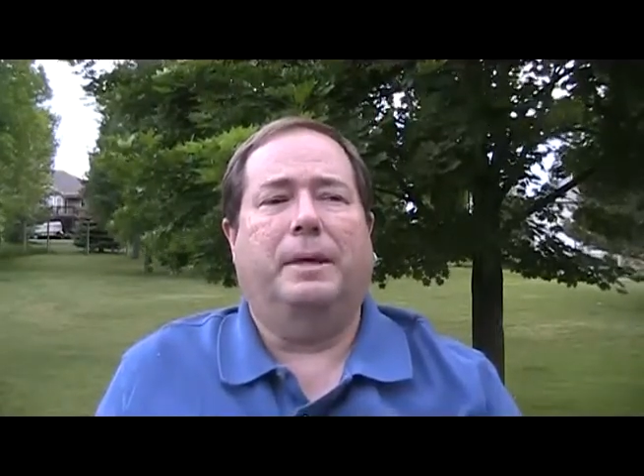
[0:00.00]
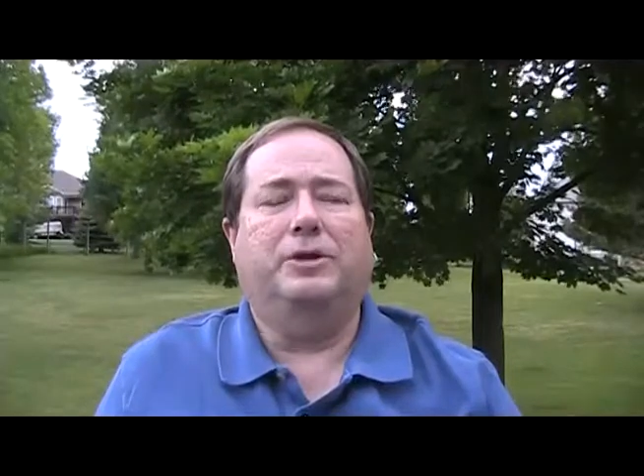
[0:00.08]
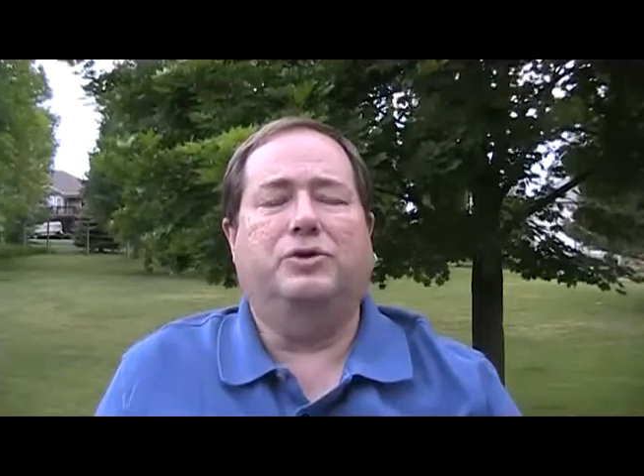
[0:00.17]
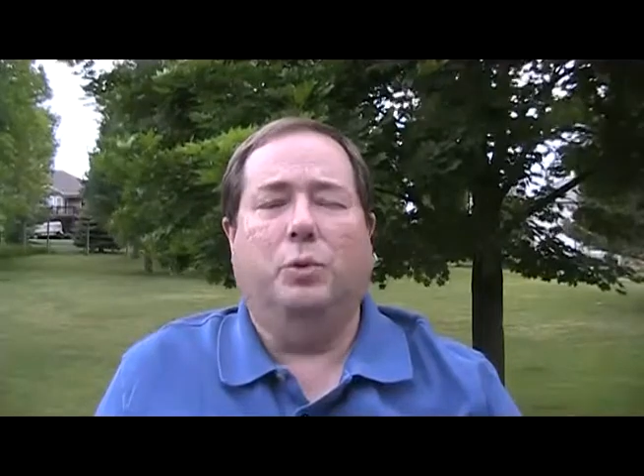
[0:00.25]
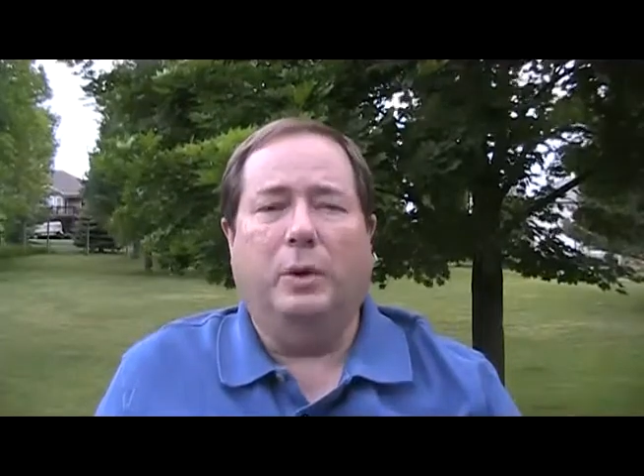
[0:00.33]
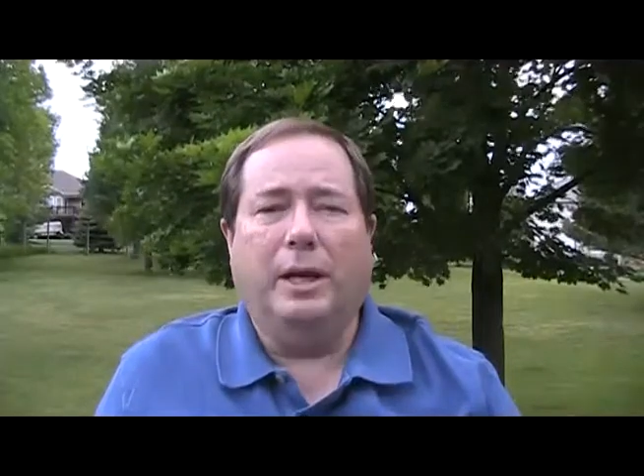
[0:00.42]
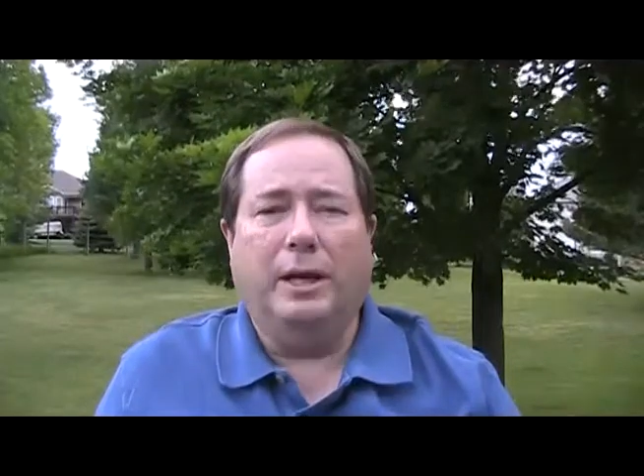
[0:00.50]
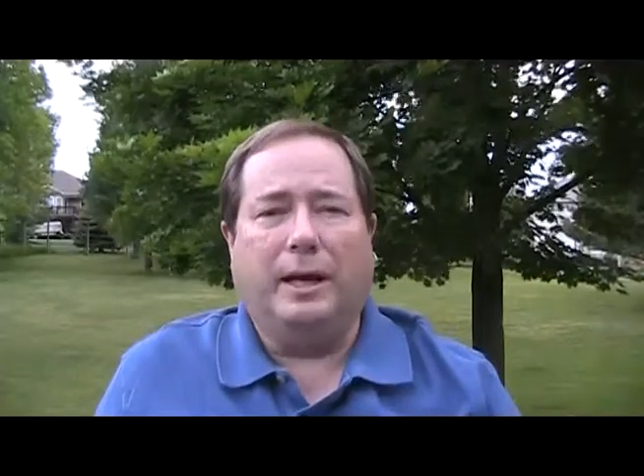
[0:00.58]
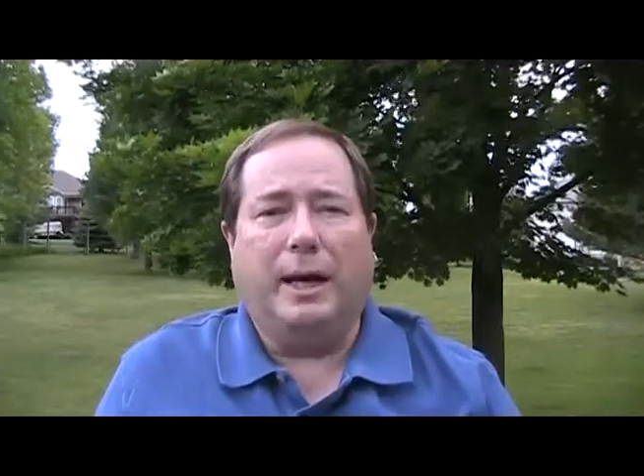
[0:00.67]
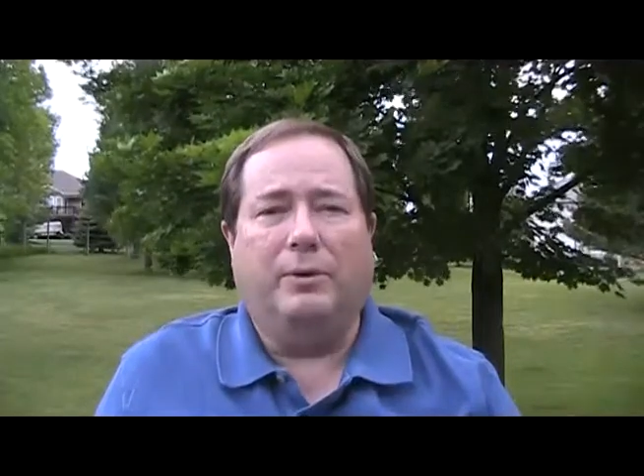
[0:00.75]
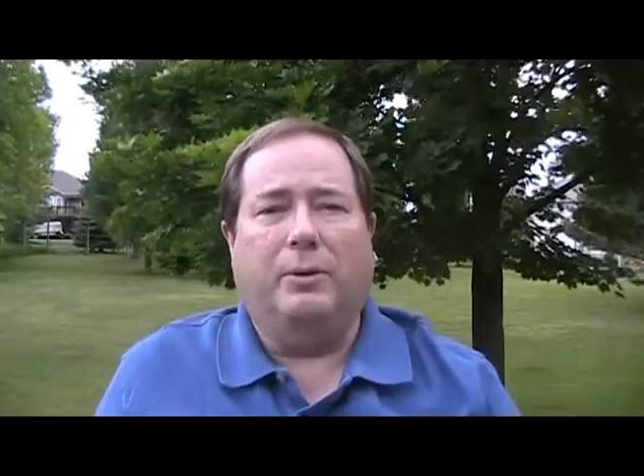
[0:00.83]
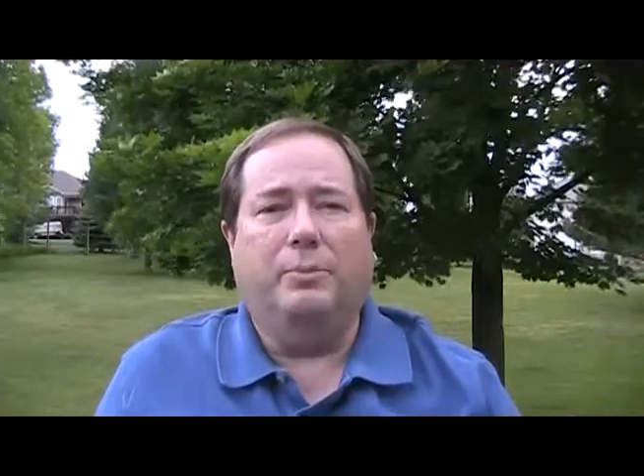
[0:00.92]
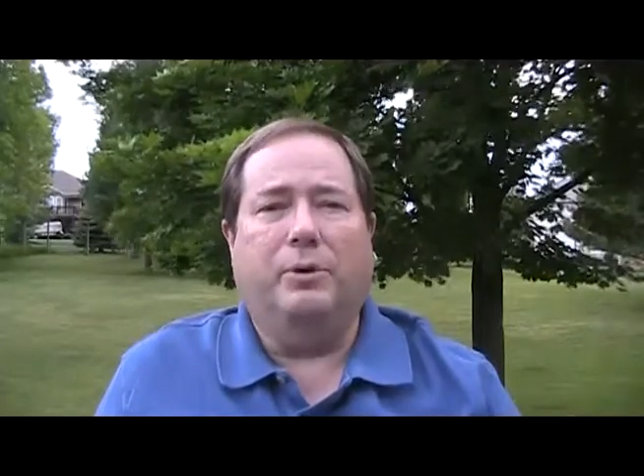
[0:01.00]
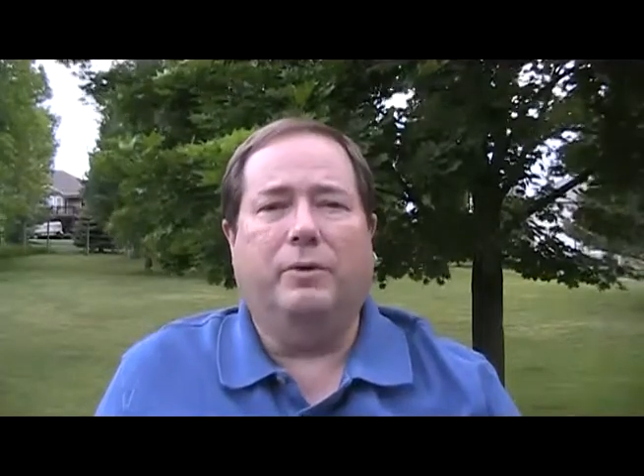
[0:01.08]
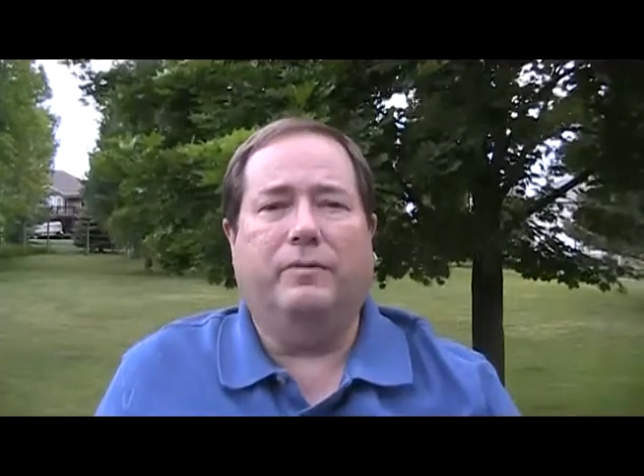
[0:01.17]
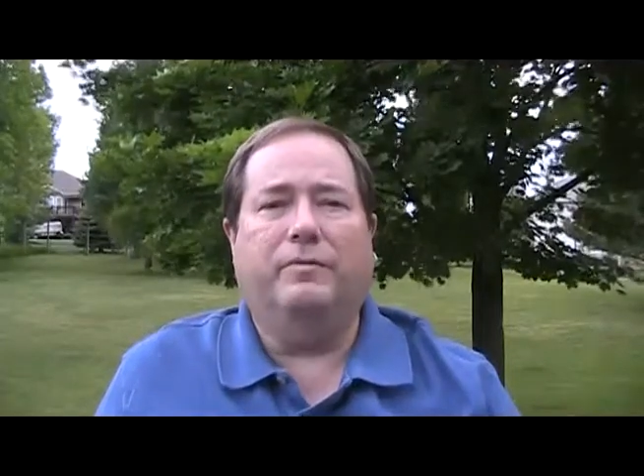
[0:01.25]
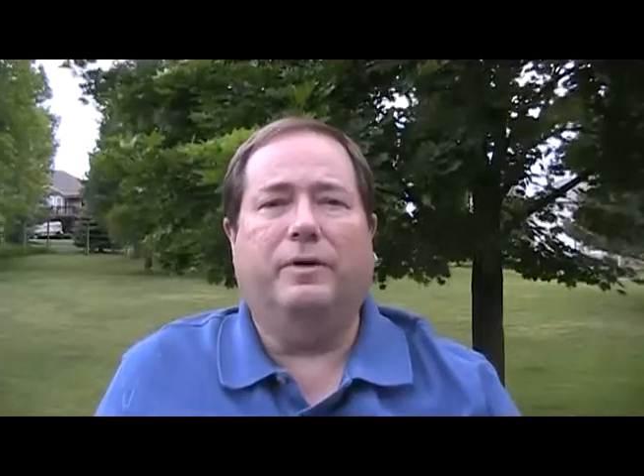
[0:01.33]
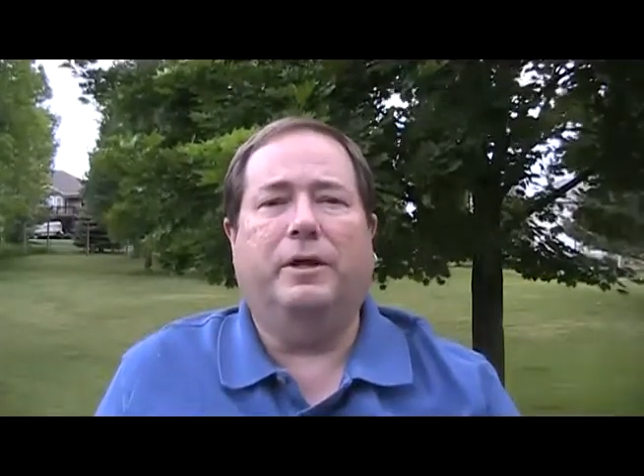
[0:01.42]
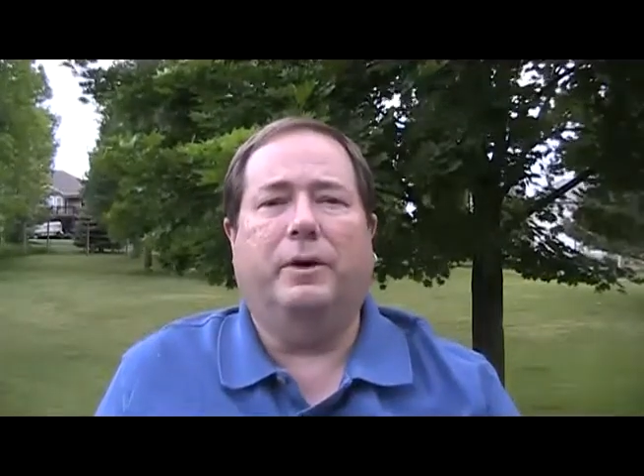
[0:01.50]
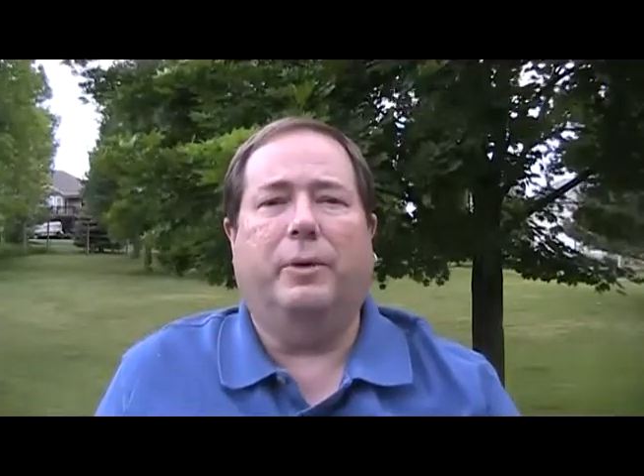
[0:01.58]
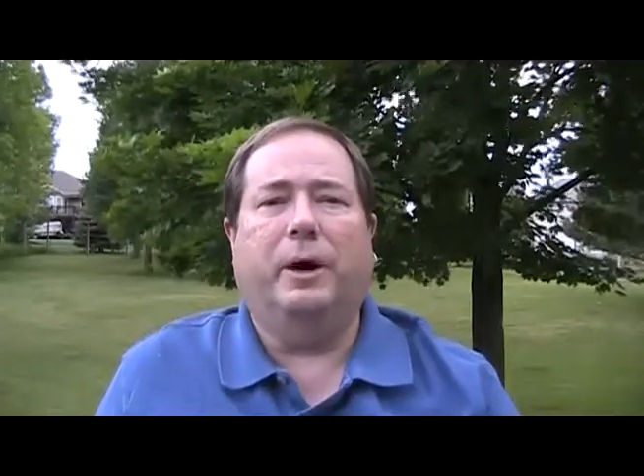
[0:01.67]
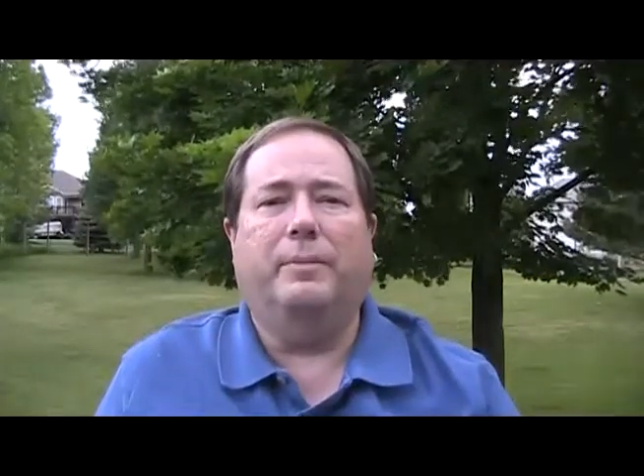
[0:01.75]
each week I will put a video